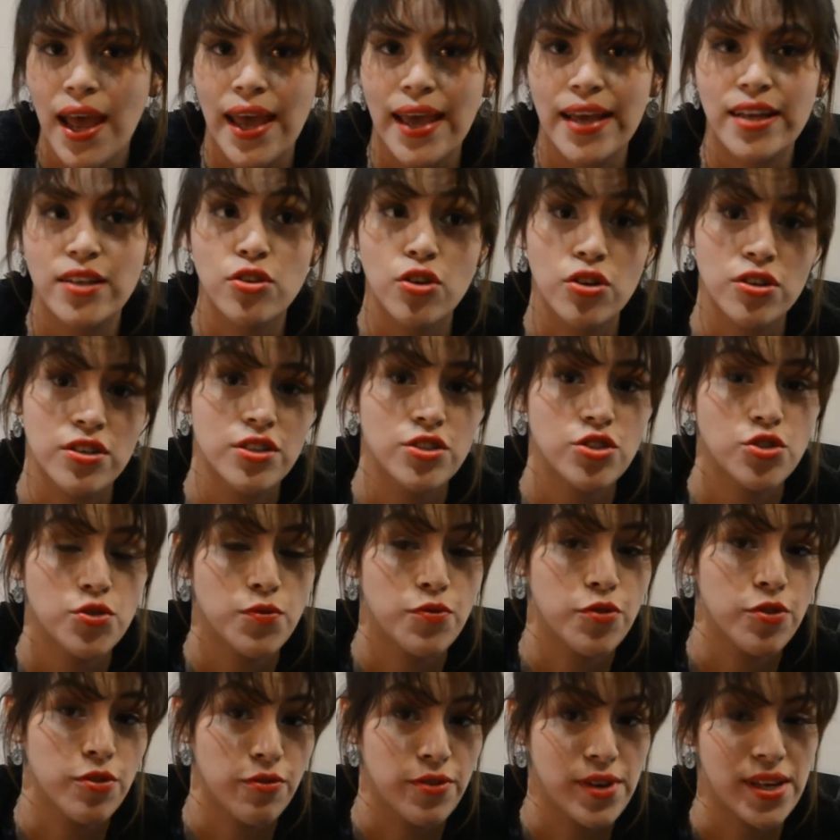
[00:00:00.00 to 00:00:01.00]
in order to
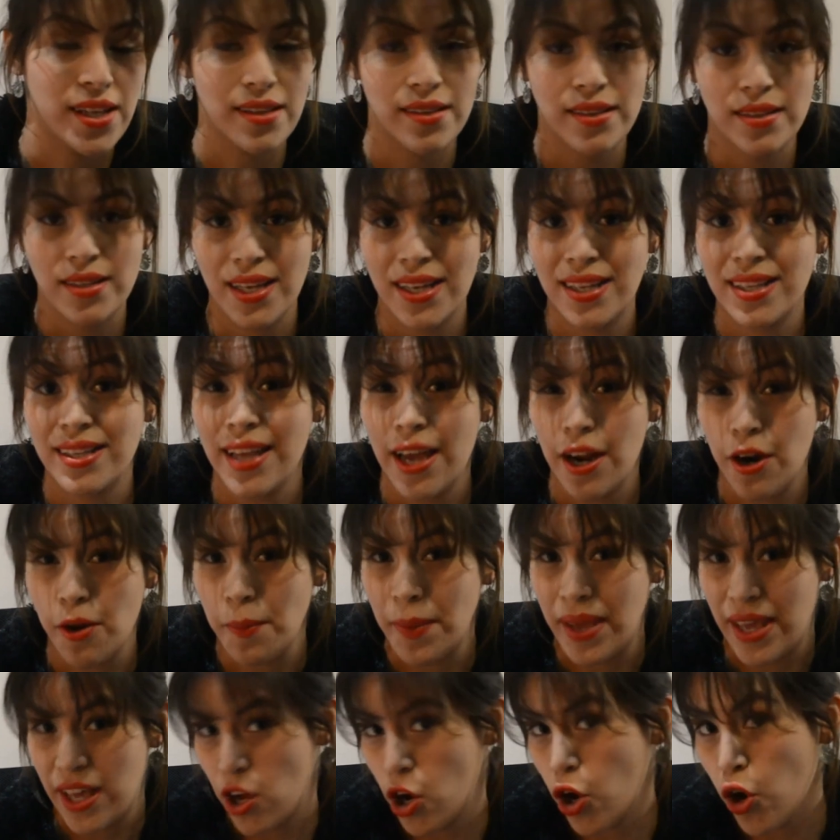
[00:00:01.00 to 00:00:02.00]
fulfill their
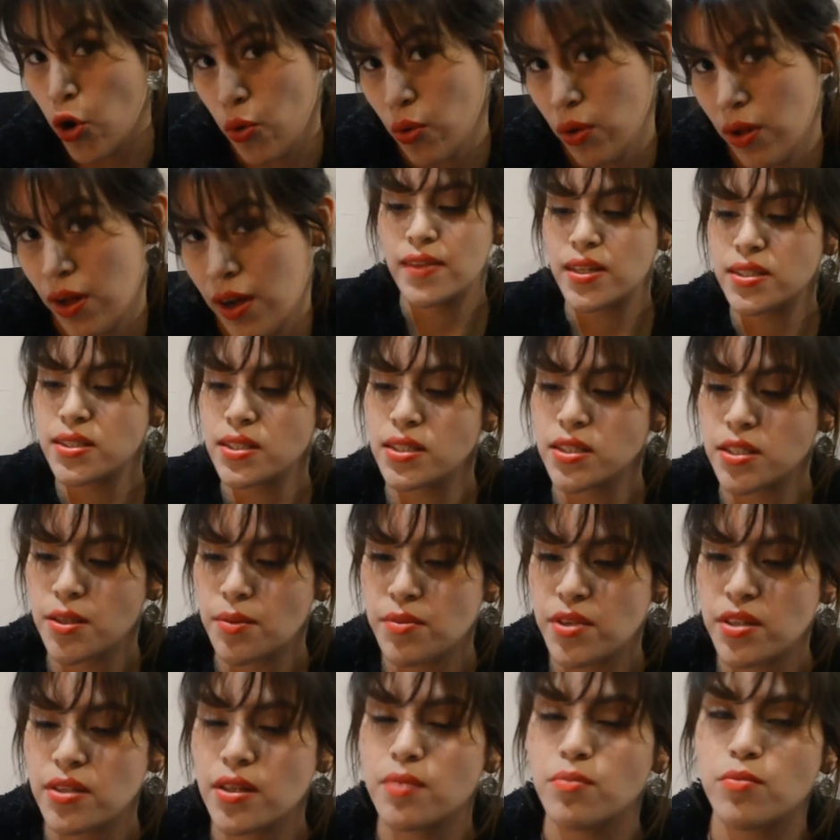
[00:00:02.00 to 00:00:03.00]
main goal. This is
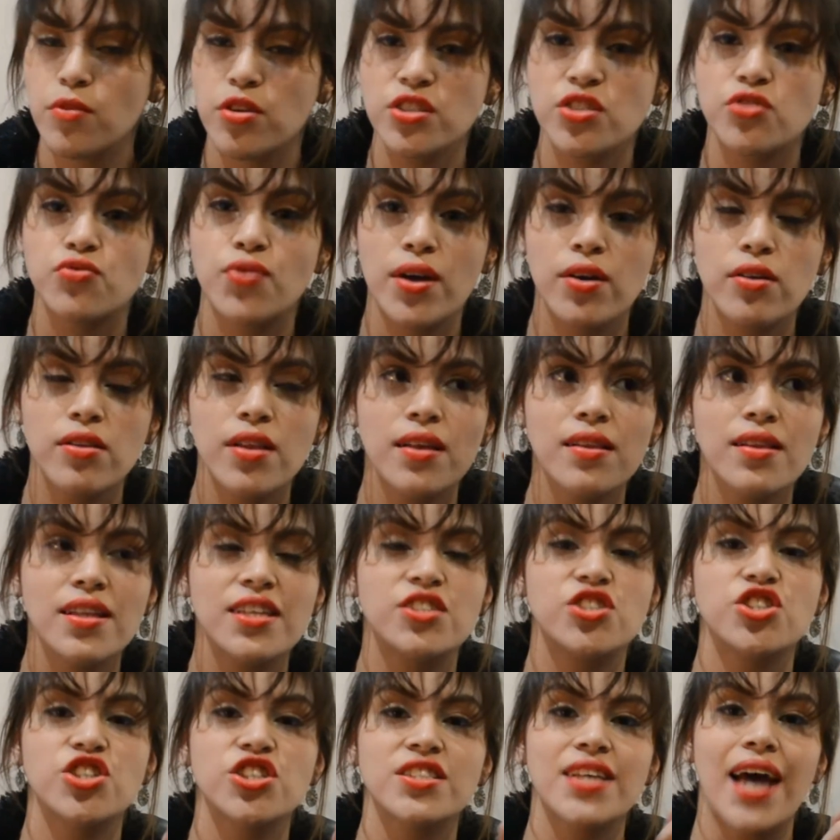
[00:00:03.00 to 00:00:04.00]
something that most regularly
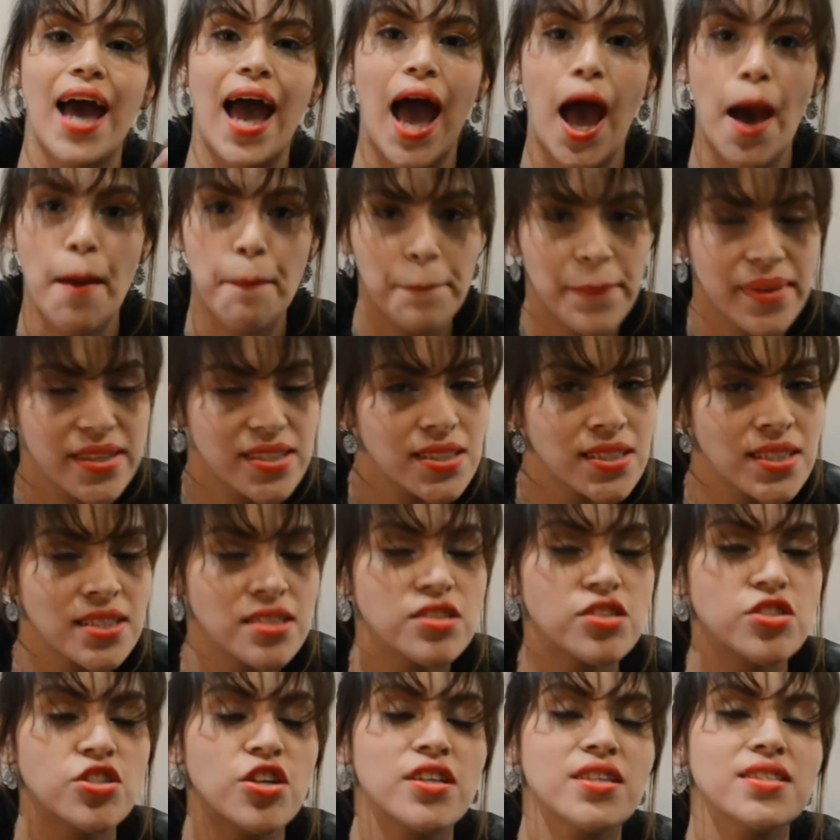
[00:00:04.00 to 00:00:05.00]
just happens.
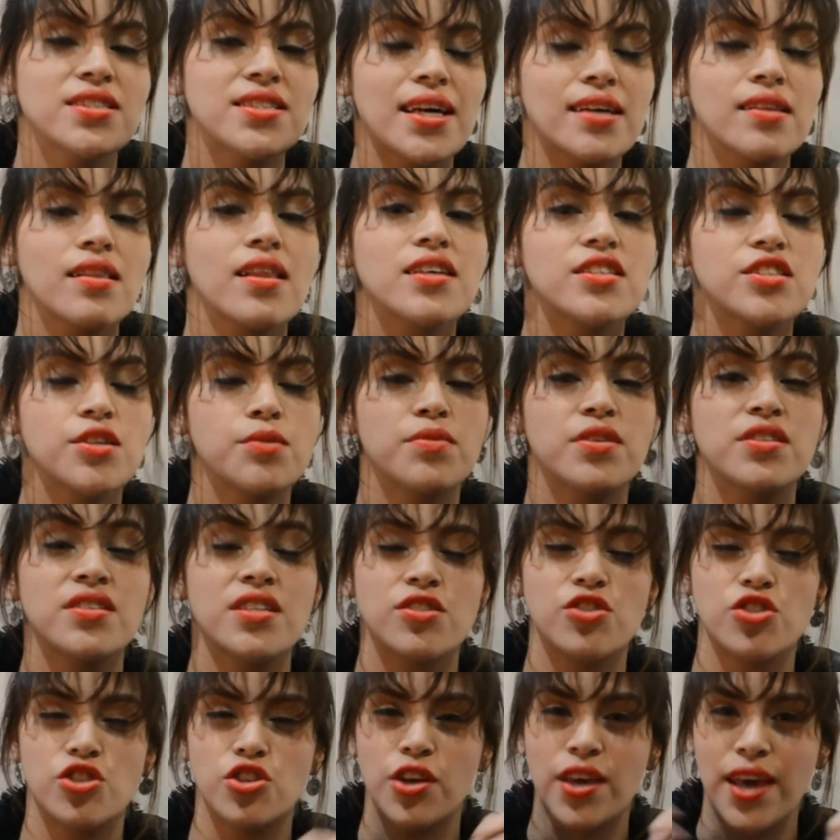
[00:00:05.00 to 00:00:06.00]
It's not exactly something
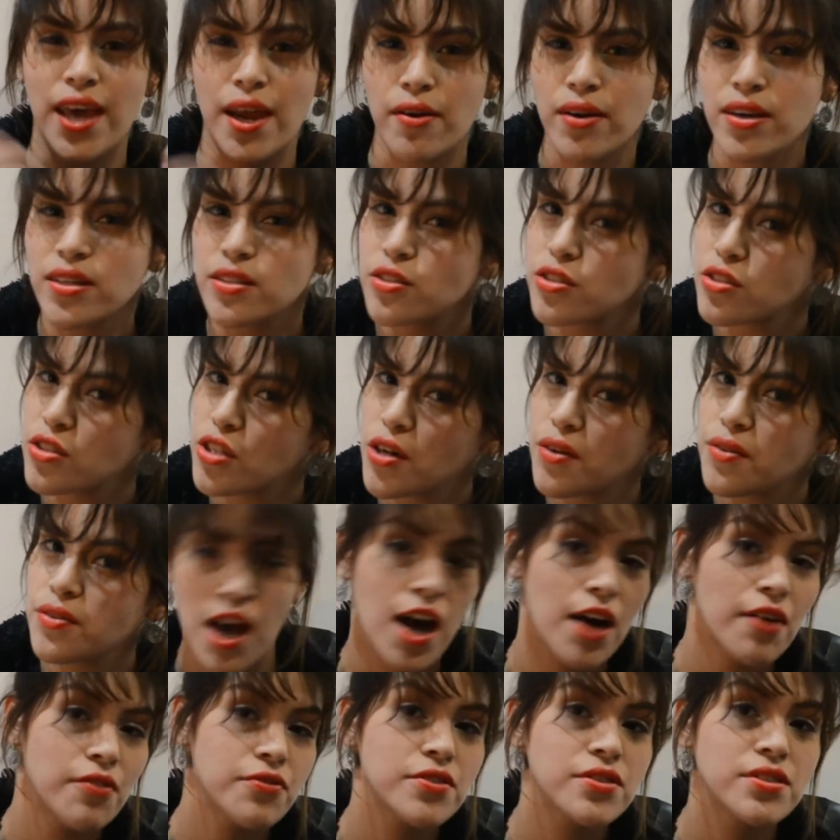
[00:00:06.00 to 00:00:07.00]
that your character does.
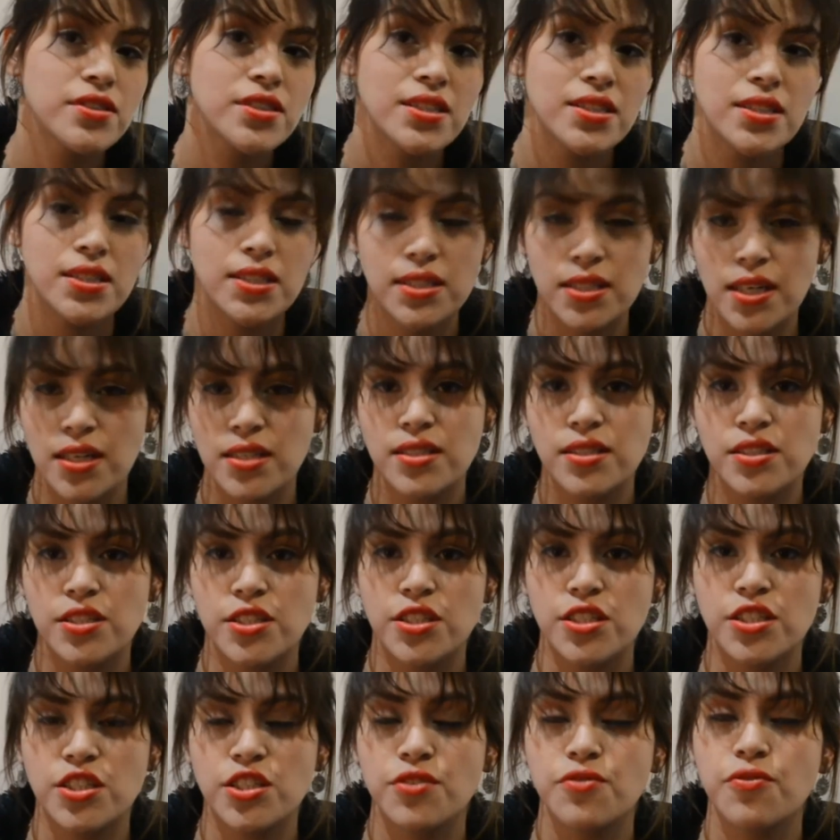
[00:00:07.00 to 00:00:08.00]
After the
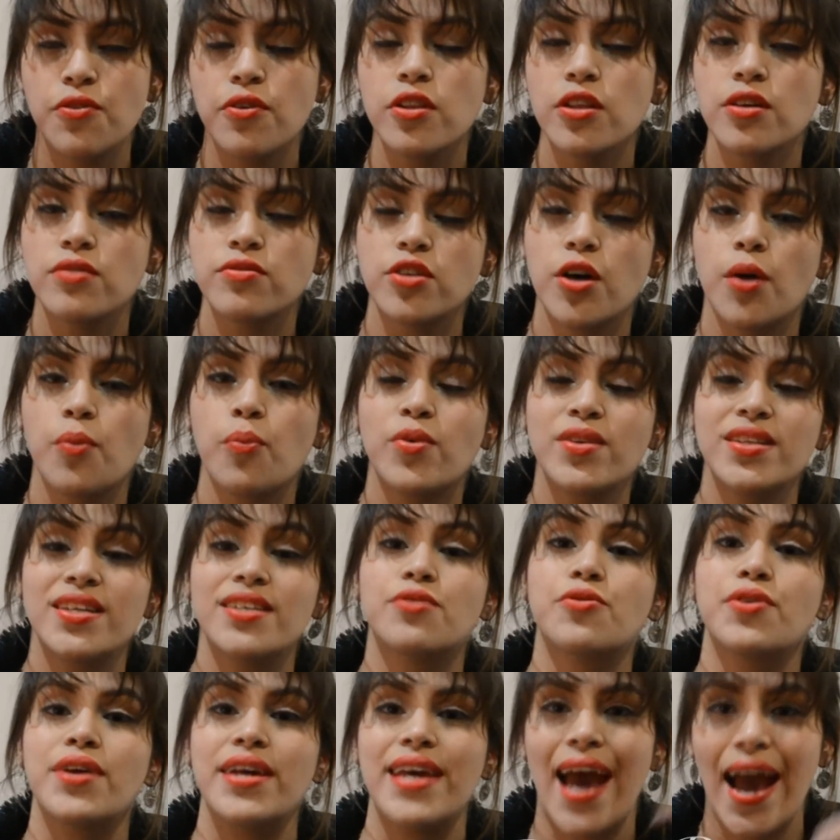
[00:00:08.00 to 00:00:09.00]
disaster, she follows up with the
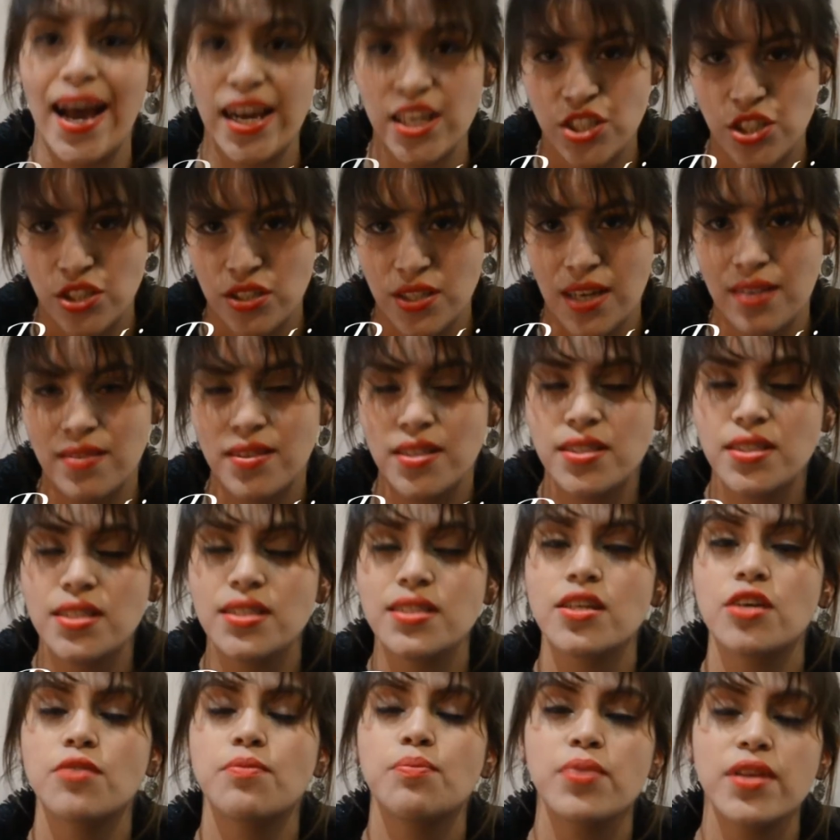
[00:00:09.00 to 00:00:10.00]
reaction, and this is
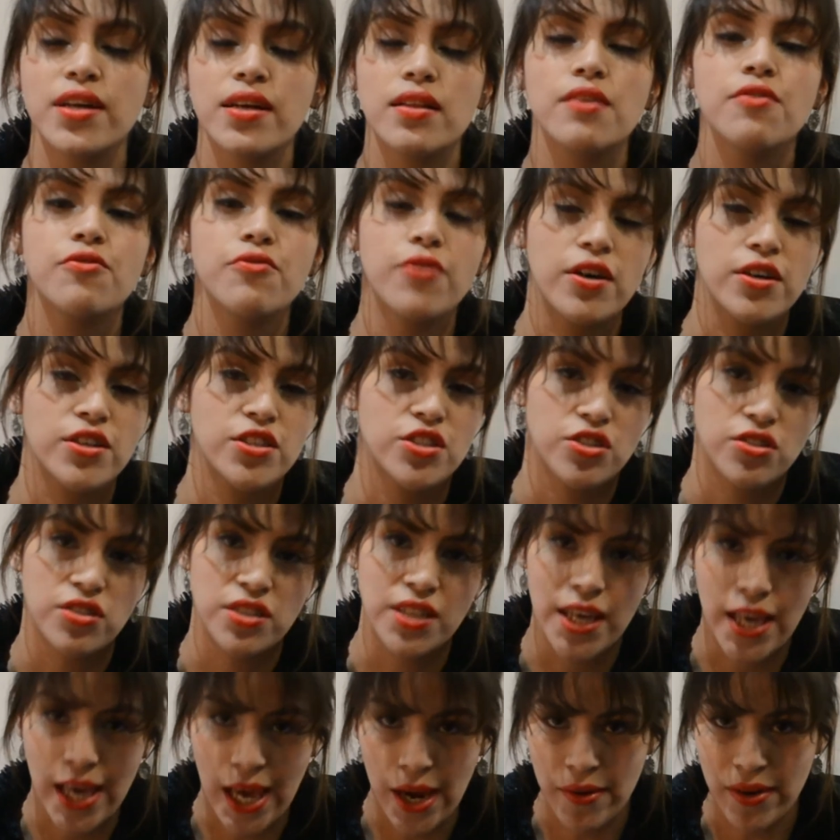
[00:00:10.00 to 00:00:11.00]
completely focused on the
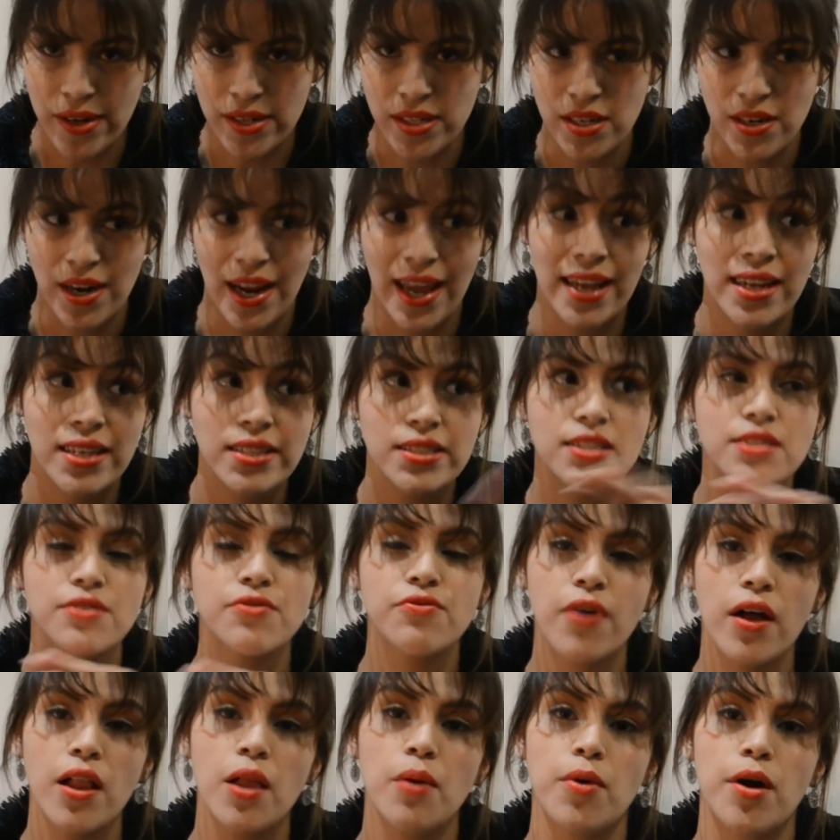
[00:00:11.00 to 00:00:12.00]
character, and it's the
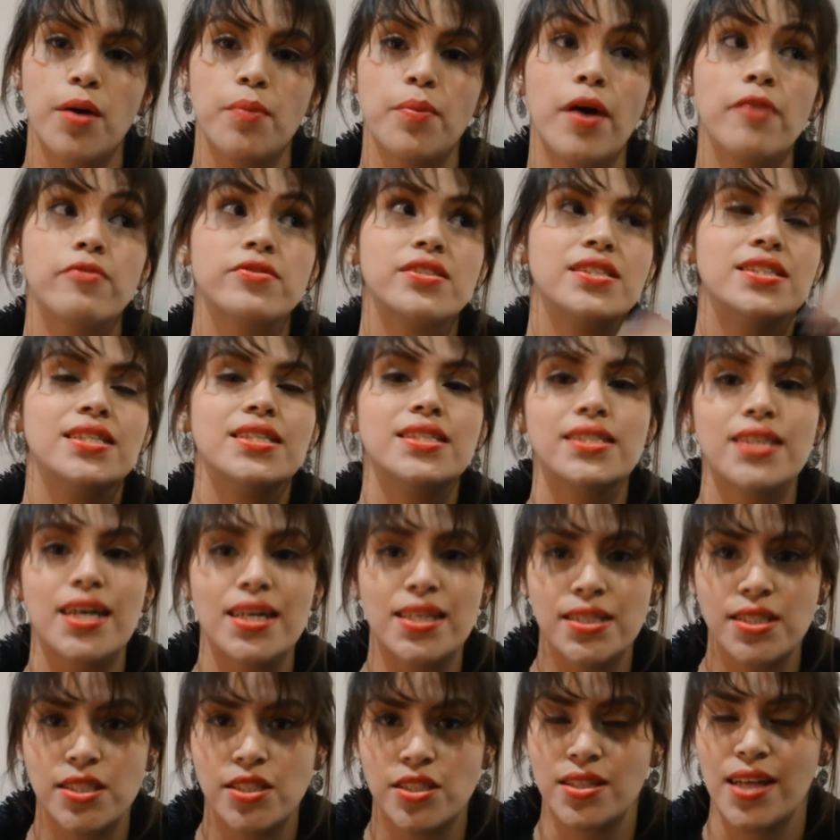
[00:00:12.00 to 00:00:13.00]
follow-up of the
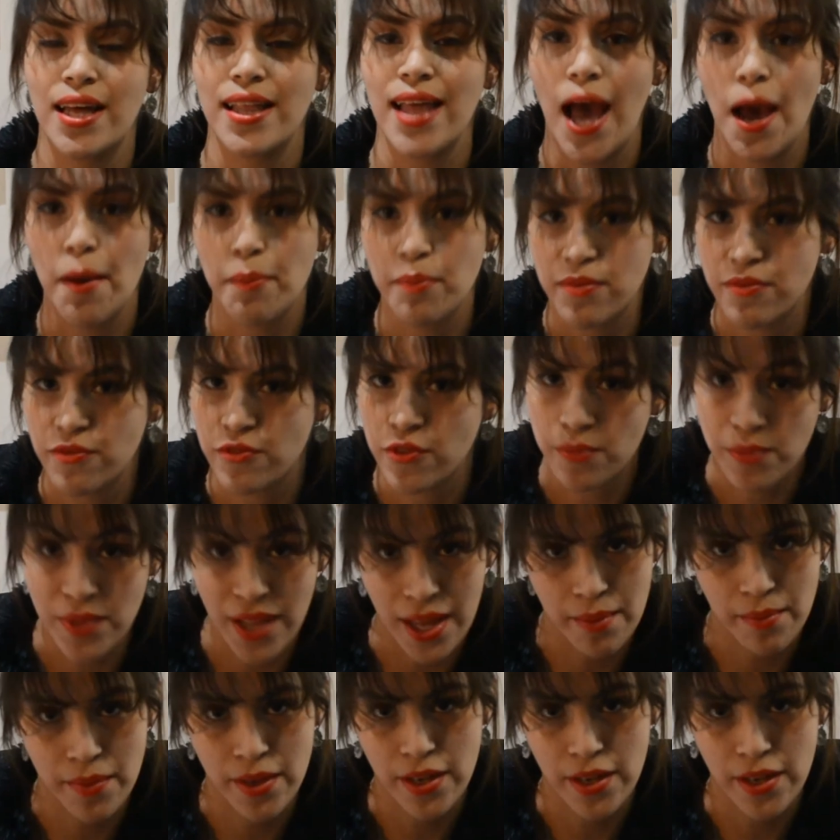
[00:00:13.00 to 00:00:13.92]
disaster that happened from them.